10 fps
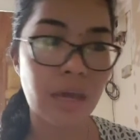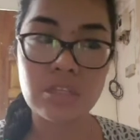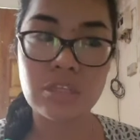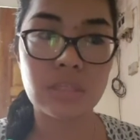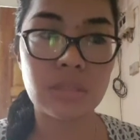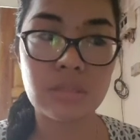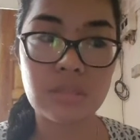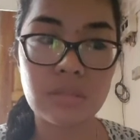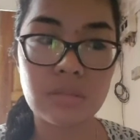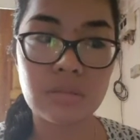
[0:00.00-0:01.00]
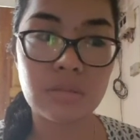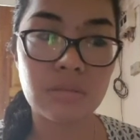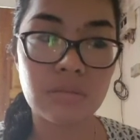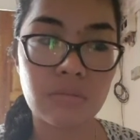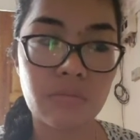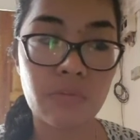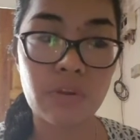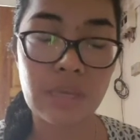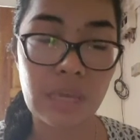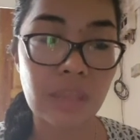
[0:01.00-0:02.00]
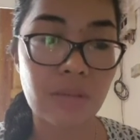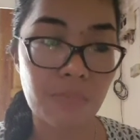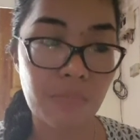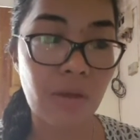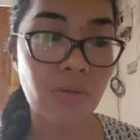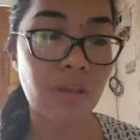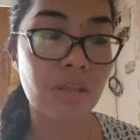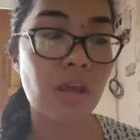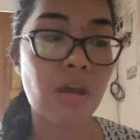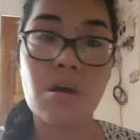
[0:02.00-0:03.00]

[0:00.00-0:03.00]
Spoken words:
I just forget about it.